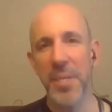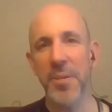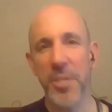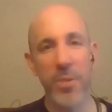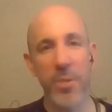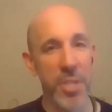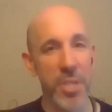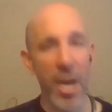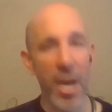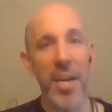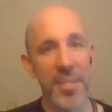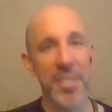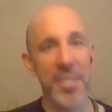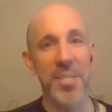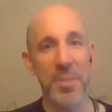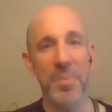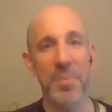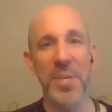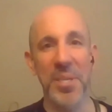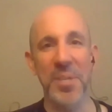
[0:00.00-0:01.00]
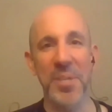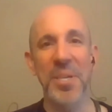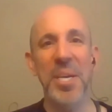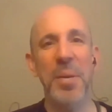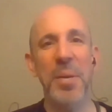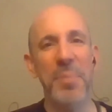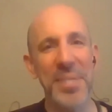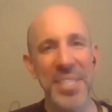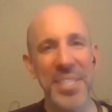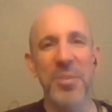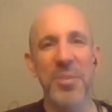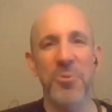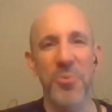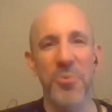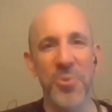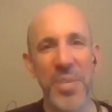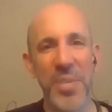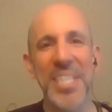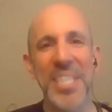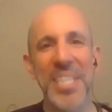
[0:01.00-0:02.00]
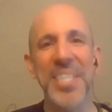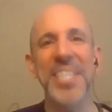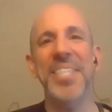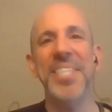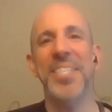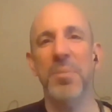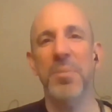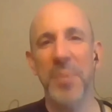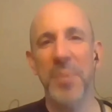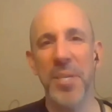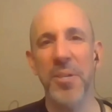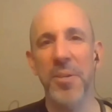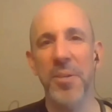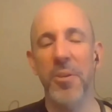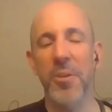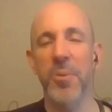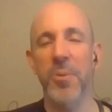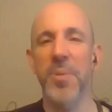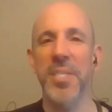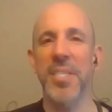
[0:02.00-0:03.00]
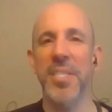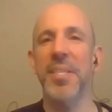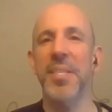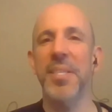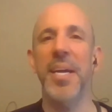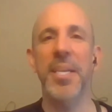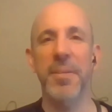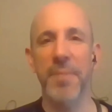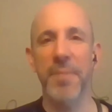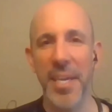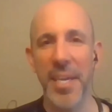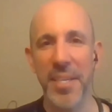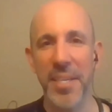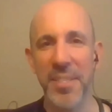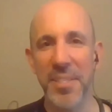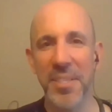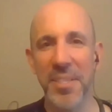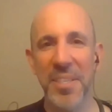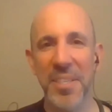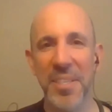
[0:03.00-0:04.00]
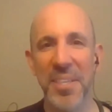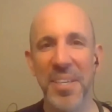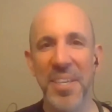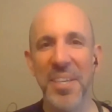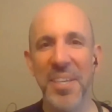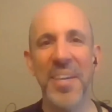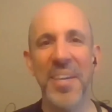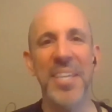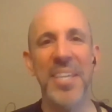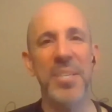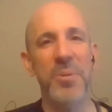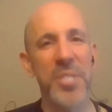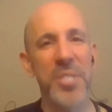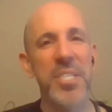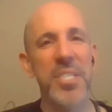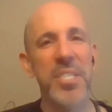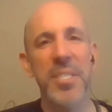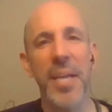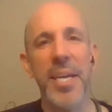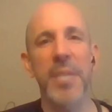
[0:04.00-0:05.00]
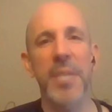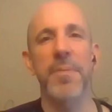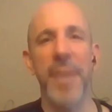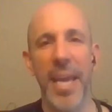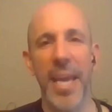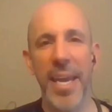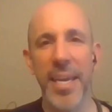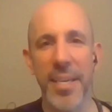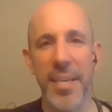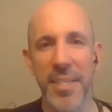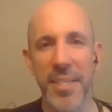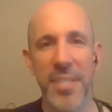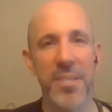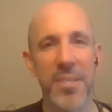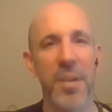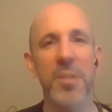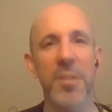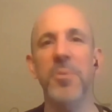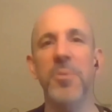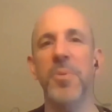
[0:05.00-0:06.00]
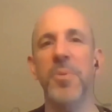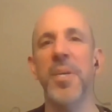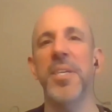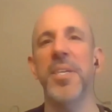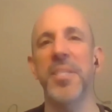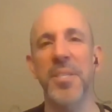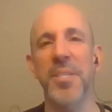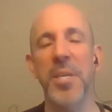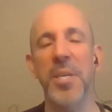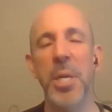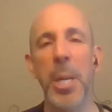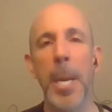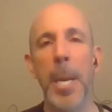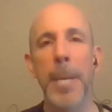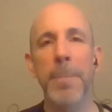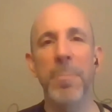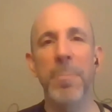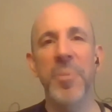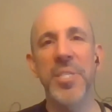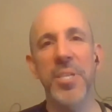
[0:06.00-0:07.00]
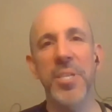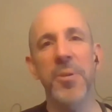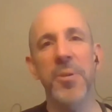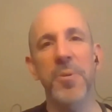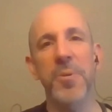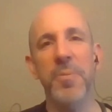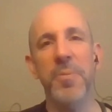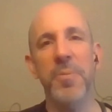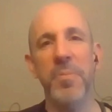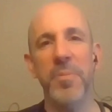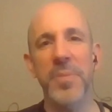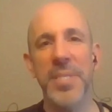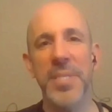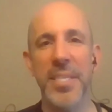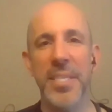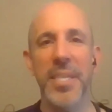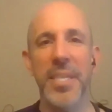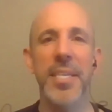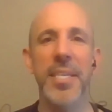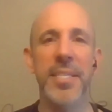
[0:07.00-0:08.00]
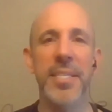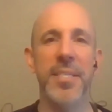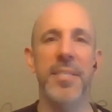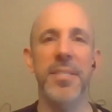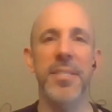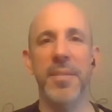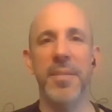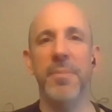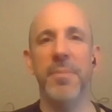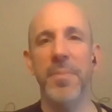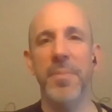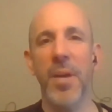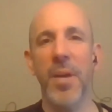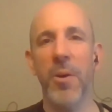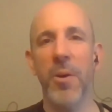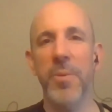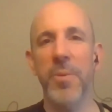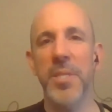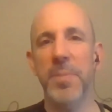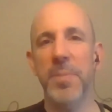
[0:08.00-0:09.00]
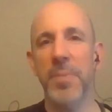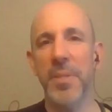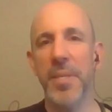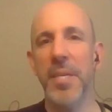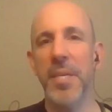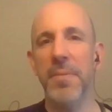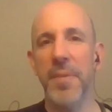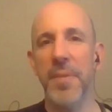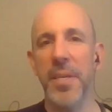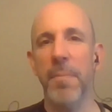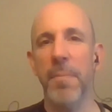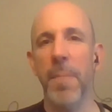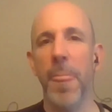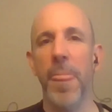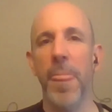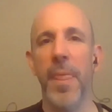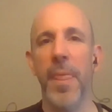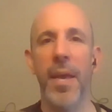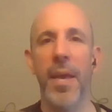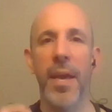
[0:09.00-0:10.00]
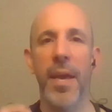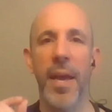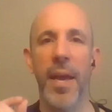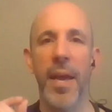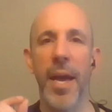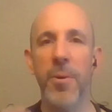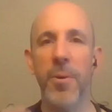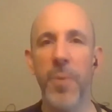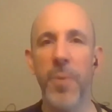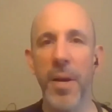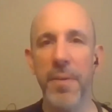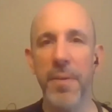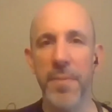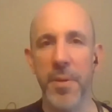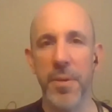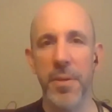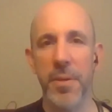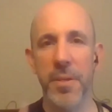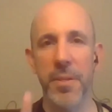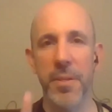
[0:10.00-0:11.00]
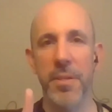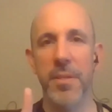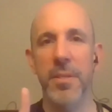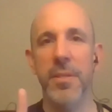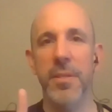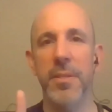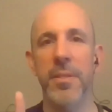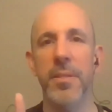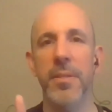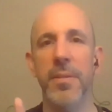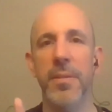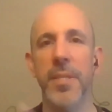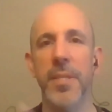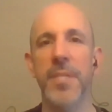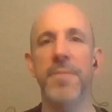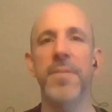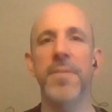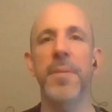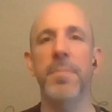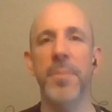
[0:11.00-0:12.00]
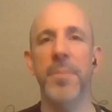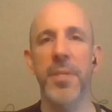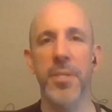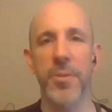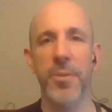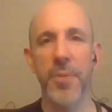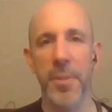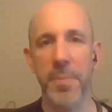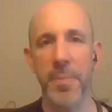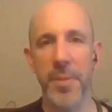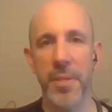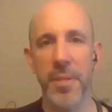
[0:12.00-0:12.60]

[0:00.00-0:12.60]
You saw it disappear, but did it really disappear, or was it sleight of hand? Right? It was just sleight of hand. That's all it was. So seeing isn't always believing. However, let's flip the script.